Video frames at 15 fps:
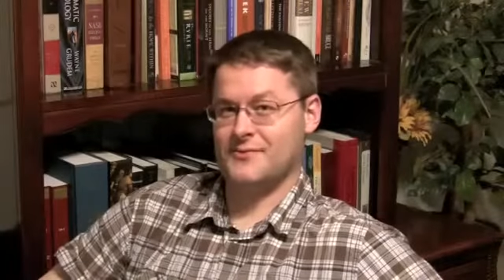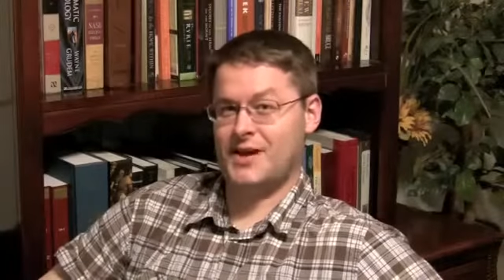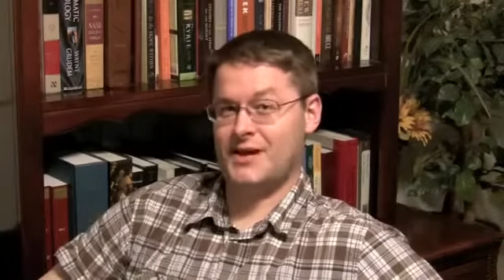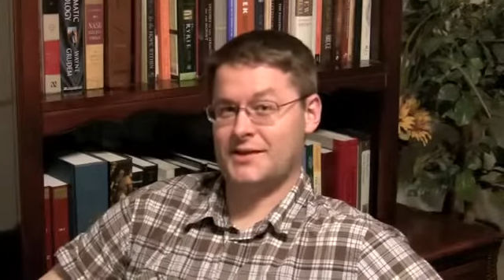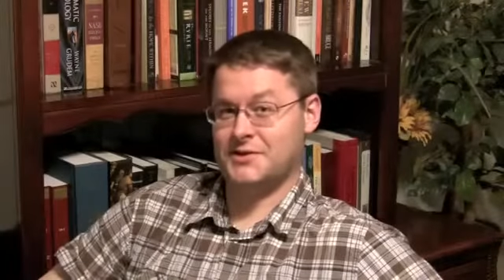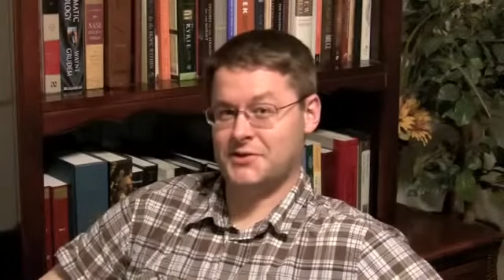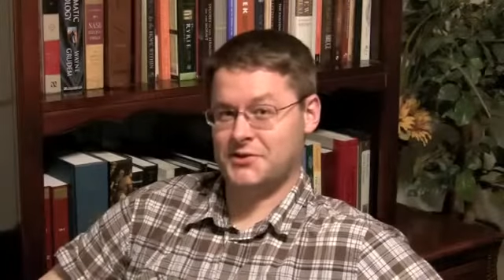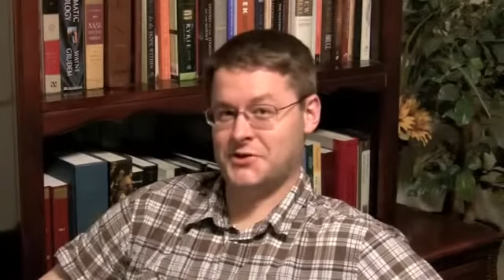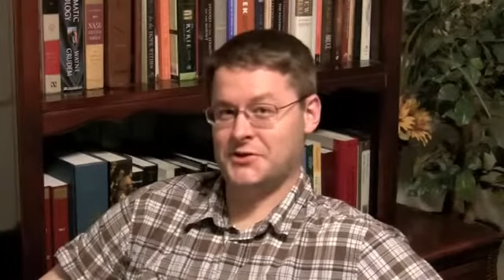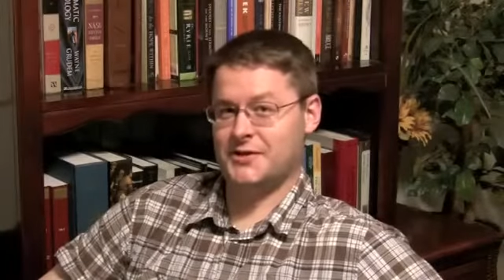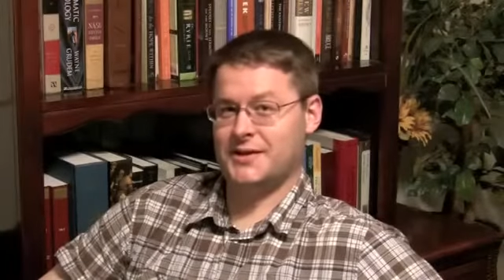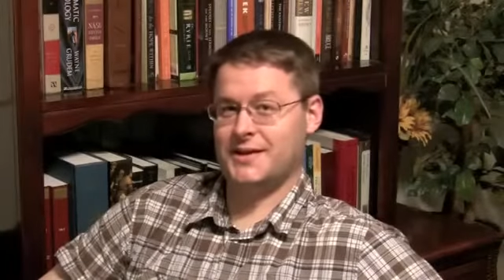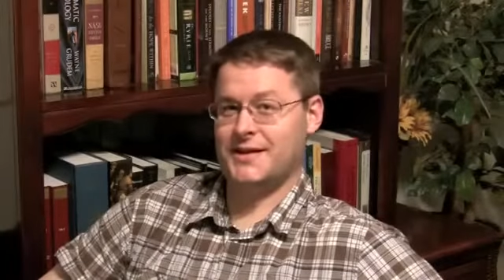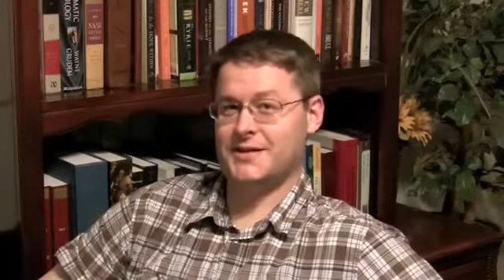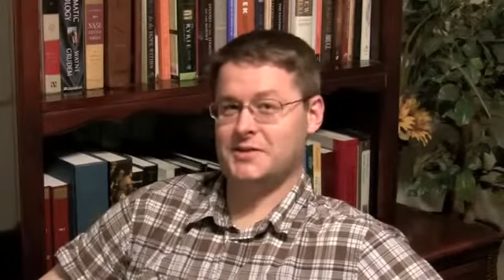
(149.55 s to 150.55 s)
It
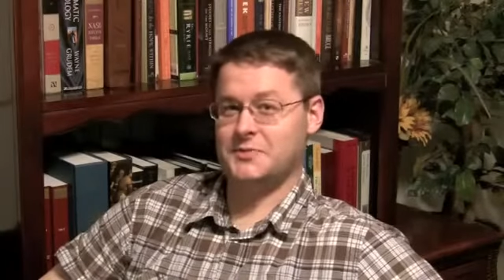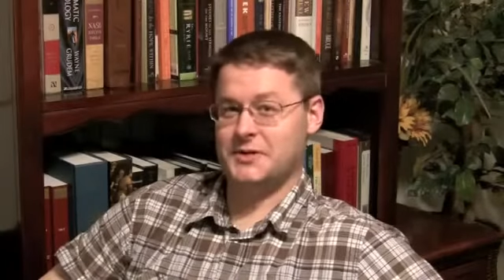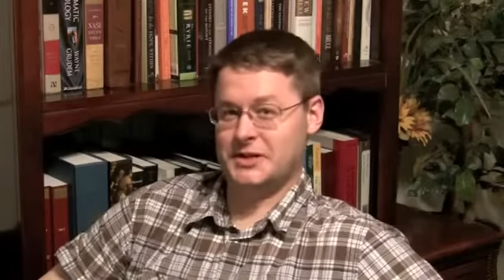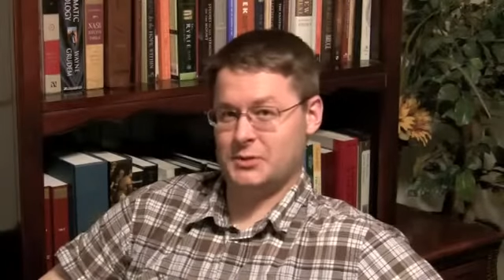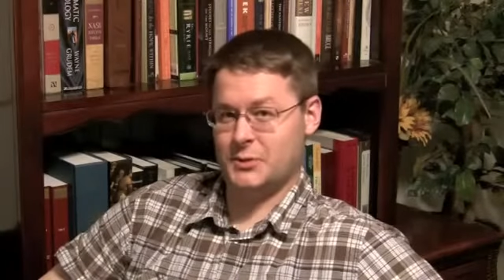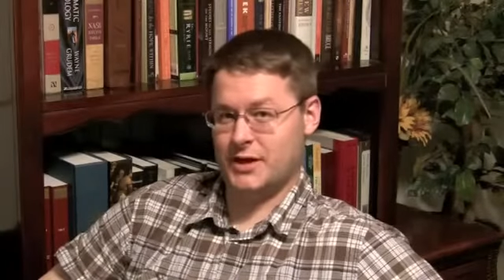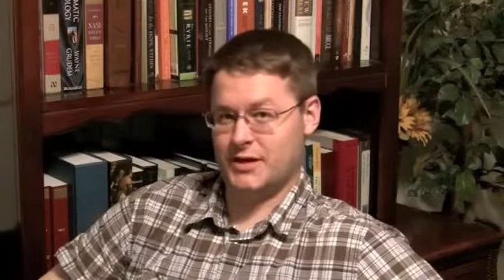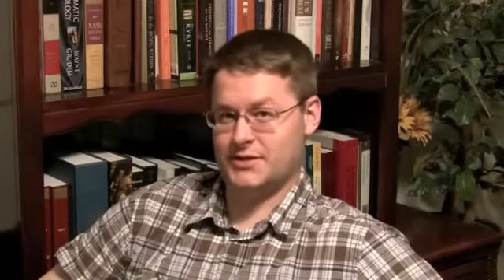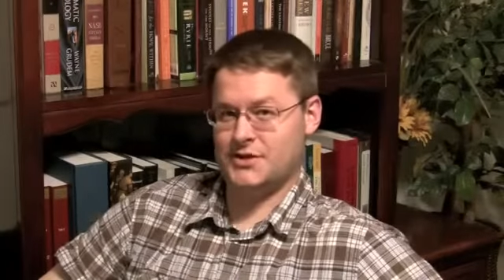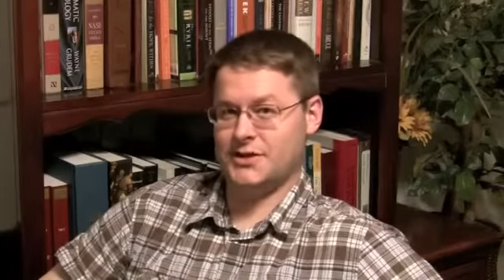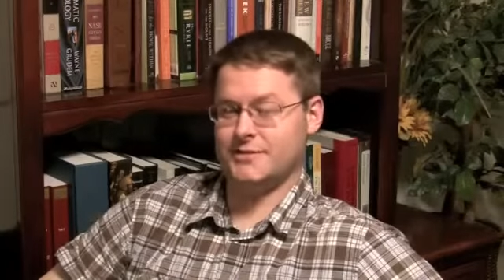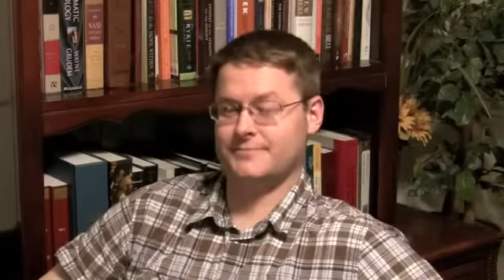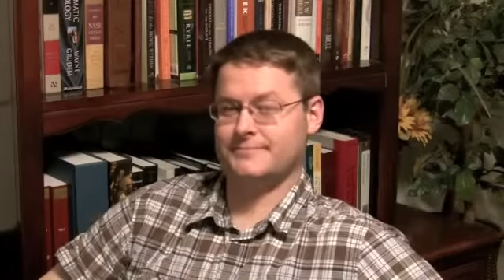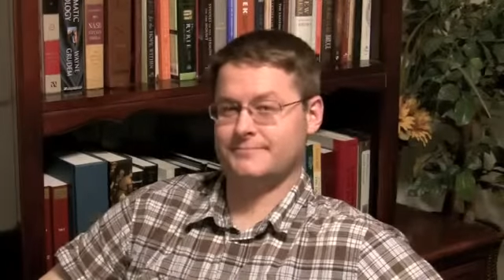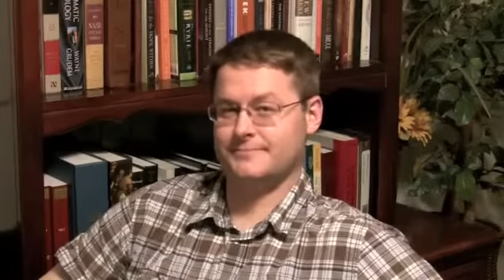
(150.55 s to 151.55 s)
certainly is, Miss Manji.